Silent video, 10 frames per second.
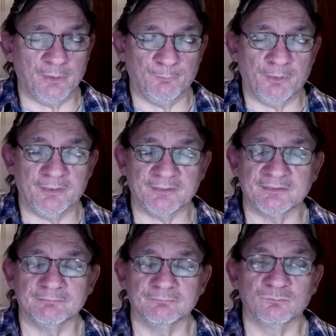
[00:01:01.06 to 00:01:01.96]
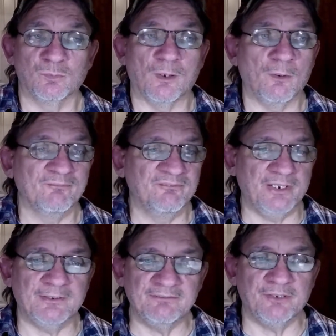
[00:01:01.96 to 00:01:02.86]
products.
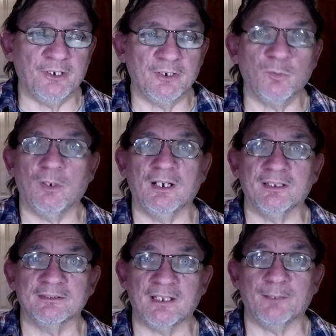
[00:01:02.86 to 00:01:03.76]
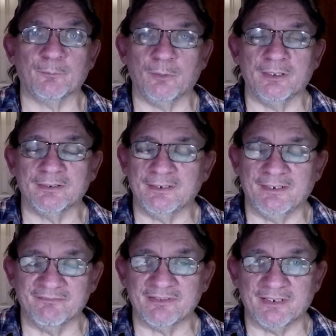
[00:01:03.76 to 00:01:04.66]
Very, very top quality and
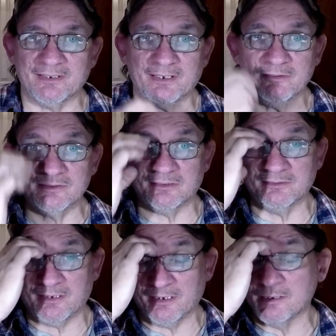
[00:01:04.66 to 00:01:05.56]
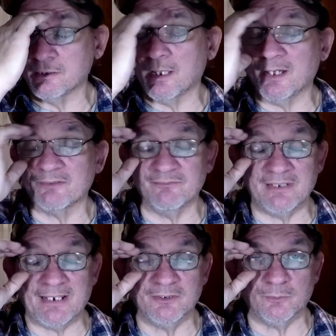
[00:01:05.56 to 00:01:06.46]
everything. They use a lot of
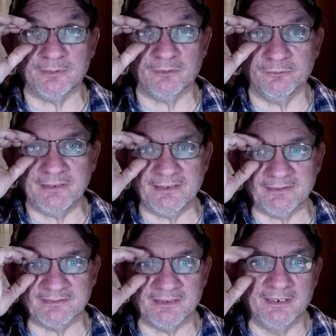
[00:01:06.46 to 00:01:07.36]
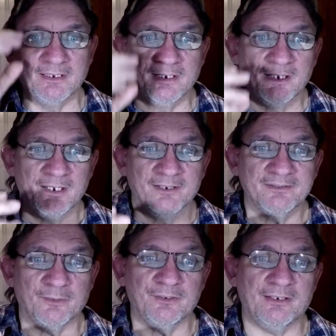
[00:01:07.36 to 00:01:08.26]
natural ingredients
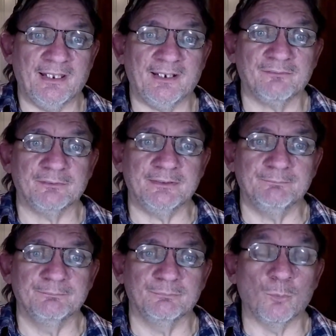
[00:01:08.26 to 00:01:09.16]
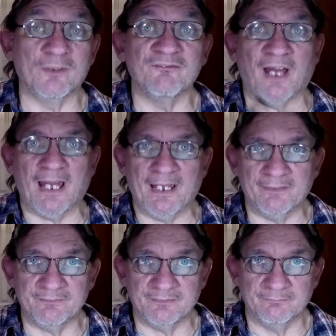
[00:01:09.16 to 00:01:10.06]
so that it actually
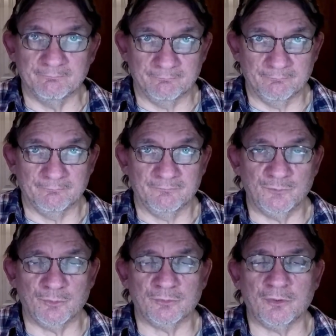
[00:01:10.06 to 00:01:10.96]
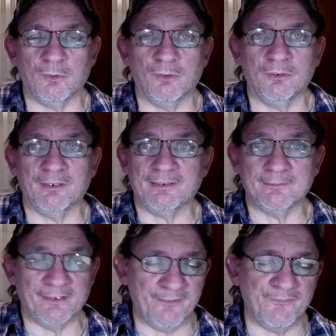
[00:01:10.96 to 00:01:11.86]
revives your car, like
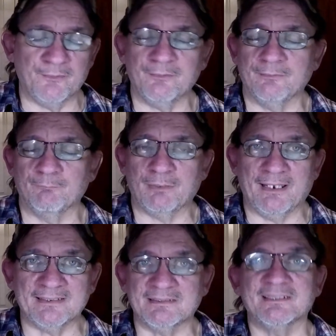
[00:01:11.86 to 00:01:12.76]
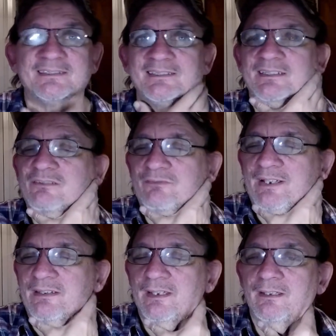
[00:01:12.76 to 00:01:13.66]
leather and plastics and stuff like
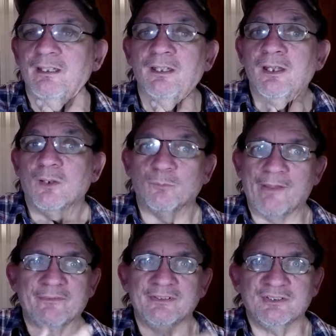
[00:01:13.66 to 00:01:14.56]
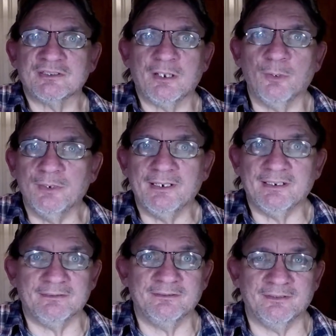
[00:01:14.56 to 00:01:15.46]
that, rather than just coating
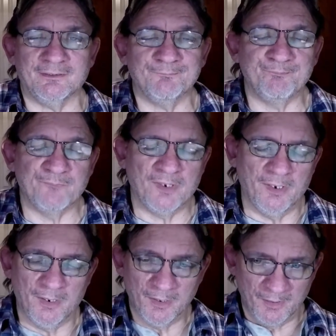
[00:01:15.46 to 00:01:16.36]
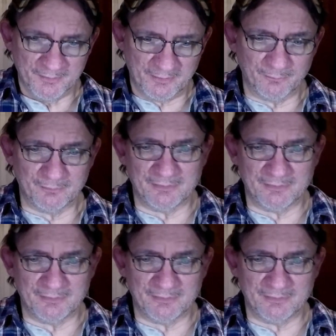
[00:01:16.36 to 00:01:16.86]
it, you know. So